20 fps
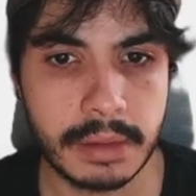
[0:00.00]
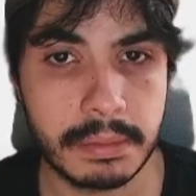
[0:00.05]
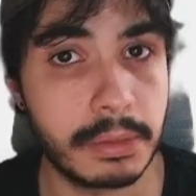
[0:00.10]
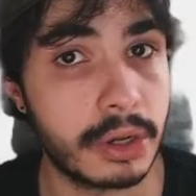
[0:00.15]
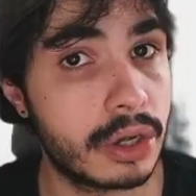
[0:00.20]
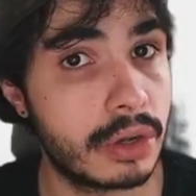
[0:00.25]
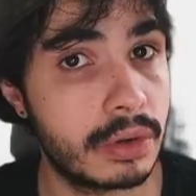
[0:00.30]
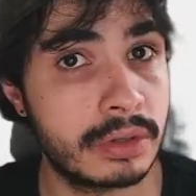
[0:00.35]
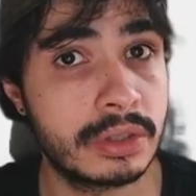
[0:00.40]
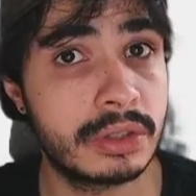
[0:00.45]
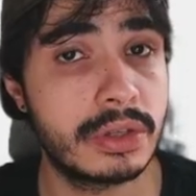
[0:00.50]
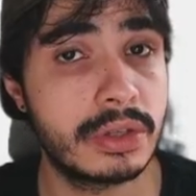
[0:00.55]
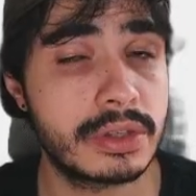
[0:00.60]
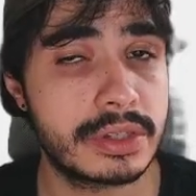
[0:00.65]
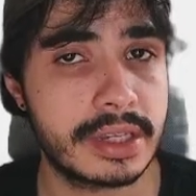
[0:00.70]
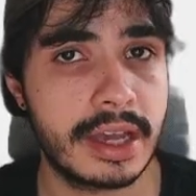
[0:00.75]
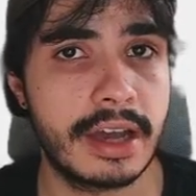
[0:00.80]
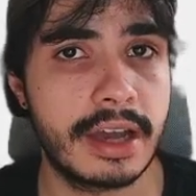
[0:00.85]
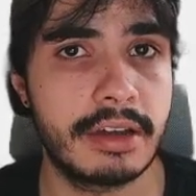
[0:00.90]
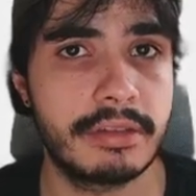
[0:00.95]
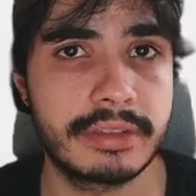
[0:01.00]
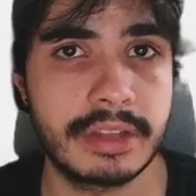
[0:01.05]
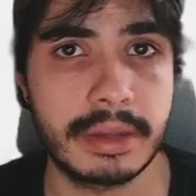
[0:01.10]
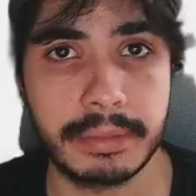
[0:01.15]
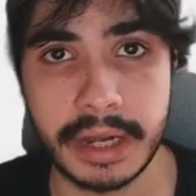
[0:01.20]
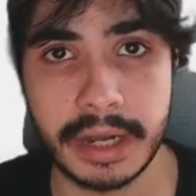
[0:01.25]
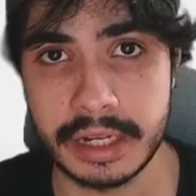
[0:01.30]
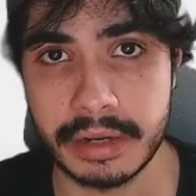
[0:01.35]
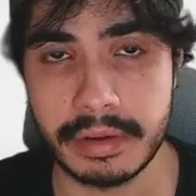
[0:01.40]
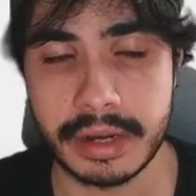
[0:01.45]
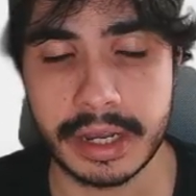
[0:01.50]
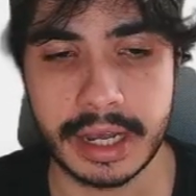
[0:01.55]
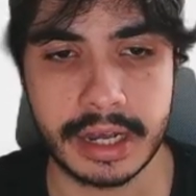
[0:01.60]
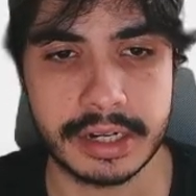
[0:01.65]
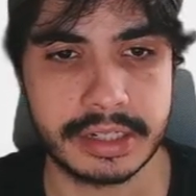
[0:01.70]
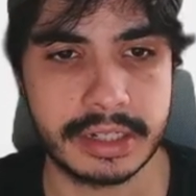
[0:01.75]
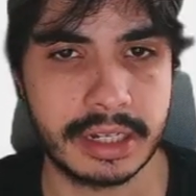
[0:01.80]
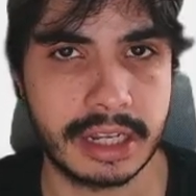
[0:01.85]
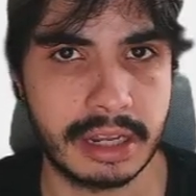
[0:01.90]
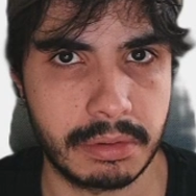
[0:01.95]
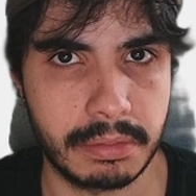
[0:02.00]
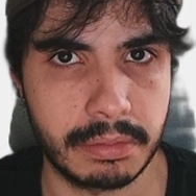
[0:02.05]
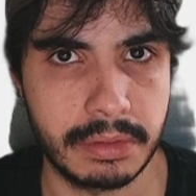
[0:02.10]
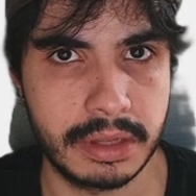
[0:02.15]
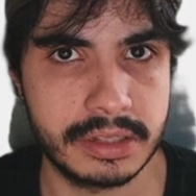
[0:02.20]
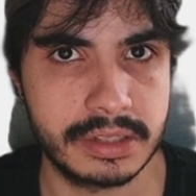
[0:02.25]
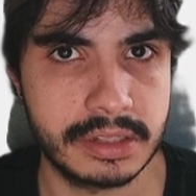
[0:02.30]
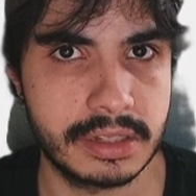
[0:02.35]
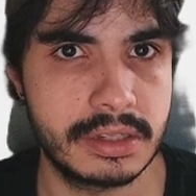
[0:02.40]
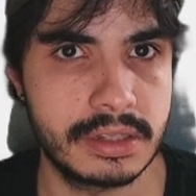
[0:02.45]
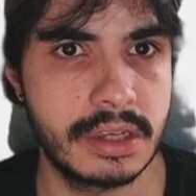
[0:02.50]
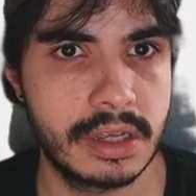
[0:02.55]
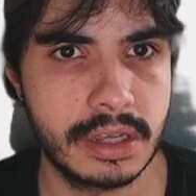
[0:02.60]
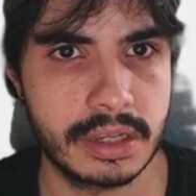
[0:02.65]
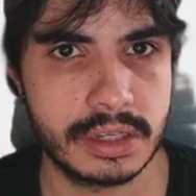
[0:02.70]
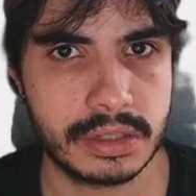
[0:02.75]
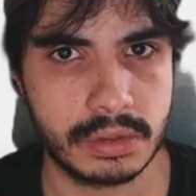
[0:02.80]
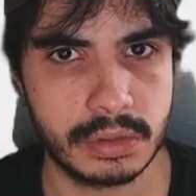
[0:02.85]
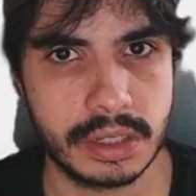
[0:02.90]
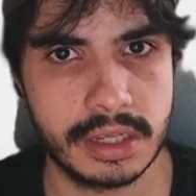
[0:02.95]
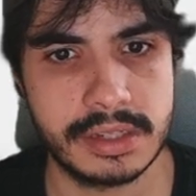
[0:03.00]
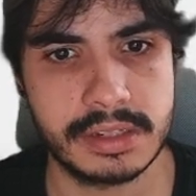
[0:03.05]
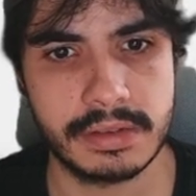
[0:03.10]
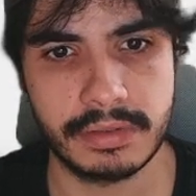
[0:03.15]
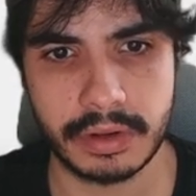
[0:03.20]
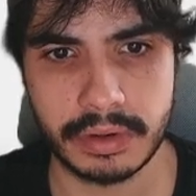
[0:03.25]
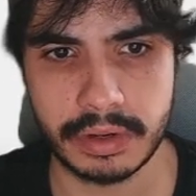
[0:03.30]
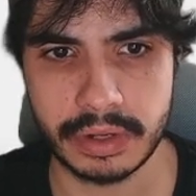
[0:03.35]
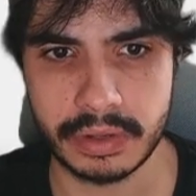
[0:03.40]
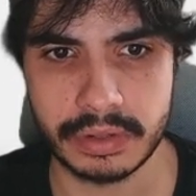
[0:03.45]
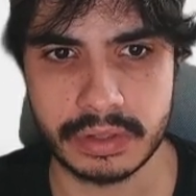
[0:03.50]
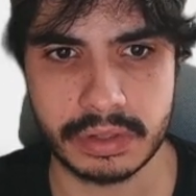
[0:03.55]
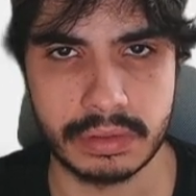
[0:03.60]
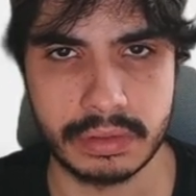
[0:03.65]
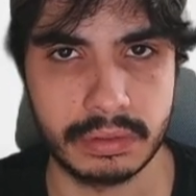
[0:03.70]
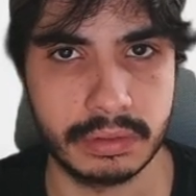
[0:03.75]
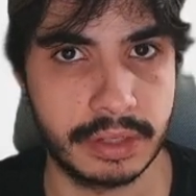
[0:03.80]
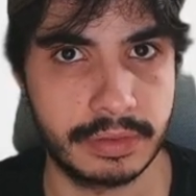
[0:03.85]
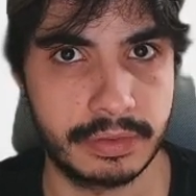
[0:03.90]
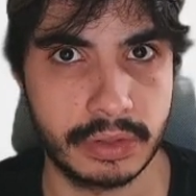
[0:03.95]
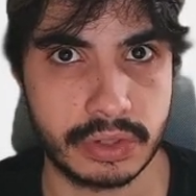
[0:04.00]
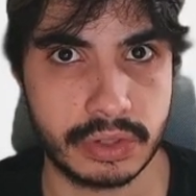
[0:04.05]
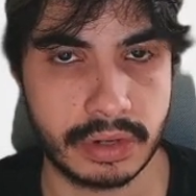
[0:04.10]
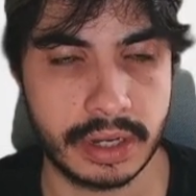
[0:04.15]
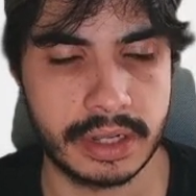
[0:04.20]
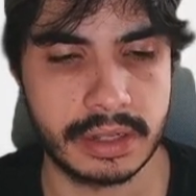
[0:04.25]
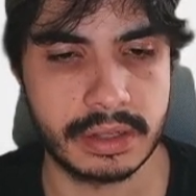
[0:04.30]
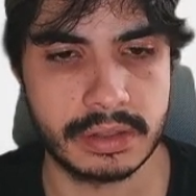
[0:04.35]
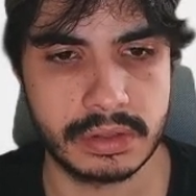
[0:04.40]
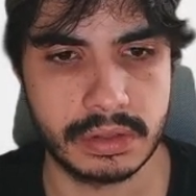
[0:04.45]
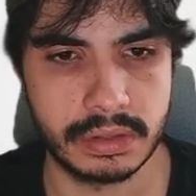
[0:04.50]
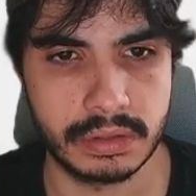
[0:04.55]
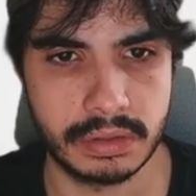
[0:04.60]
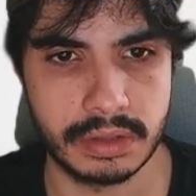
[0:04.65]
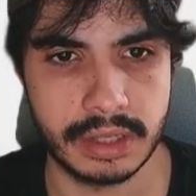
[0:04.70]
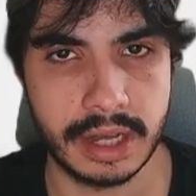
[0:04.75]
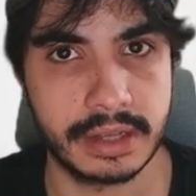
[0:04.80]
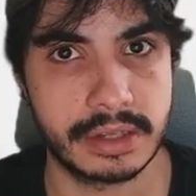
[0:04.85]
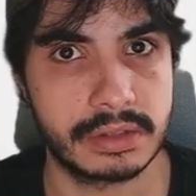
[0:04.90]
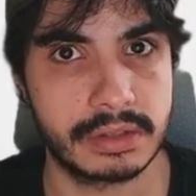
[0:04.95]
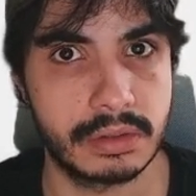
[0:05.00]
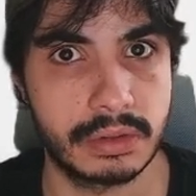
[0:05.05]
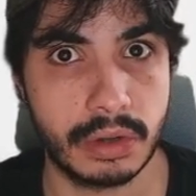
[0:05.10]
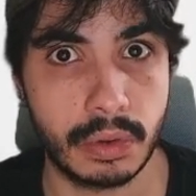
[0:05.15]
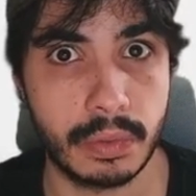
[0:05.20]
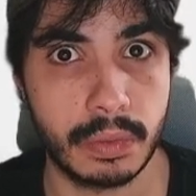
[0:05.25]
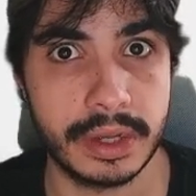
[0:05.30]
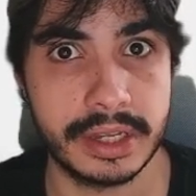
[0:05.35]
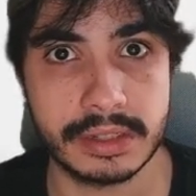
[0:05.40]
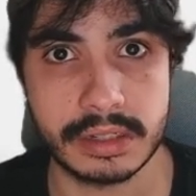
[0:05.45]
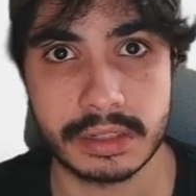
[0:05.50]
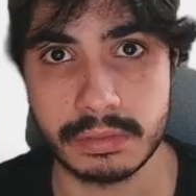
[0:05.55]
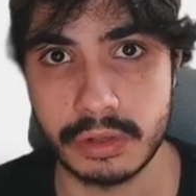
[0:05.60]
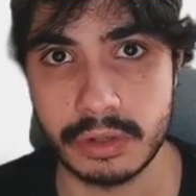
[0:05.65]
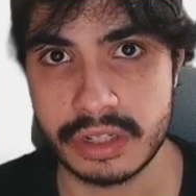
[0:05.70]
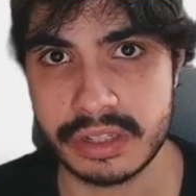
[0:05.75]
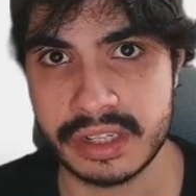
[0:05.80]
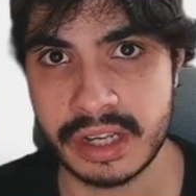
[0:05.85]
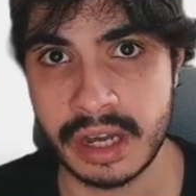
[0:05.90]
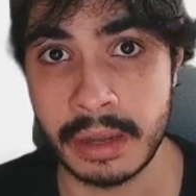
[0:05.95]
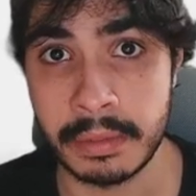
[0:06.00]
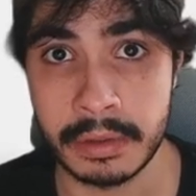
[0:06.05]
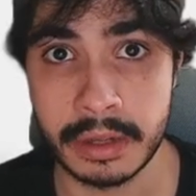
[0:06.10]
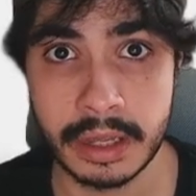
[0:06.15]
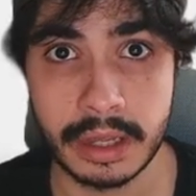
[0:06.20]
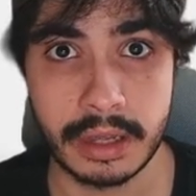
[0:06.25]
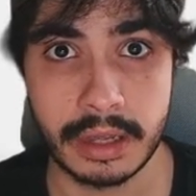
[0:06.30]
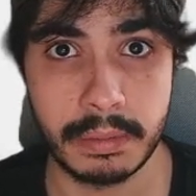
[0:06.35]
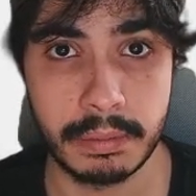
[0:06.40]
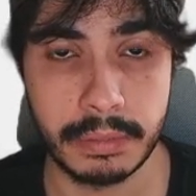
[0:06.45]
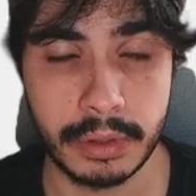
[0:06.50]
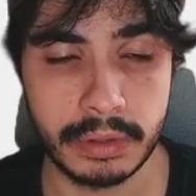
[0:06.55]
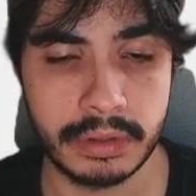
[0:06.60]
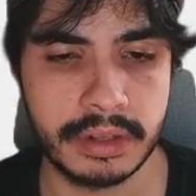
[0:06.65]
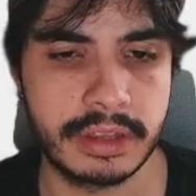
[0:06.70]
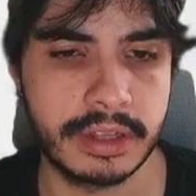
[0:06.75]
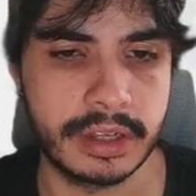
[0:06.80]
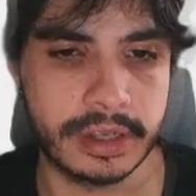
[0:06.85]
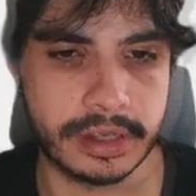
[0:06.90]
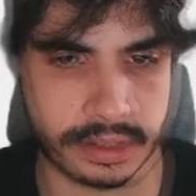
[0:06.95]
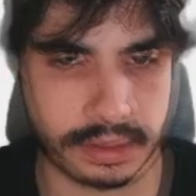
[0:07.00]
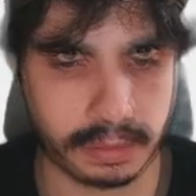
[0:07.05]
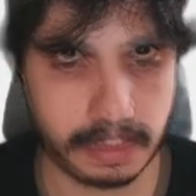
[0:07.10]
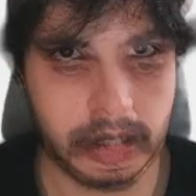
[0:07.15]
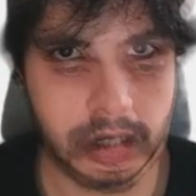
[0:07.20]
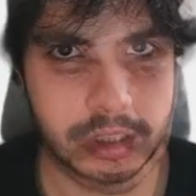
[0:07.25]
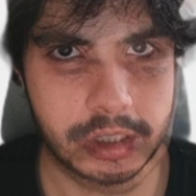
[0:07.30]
But Conan does have the binary caching capability, so it is a very good tool if you're trying to do that, so not waste as much time building things.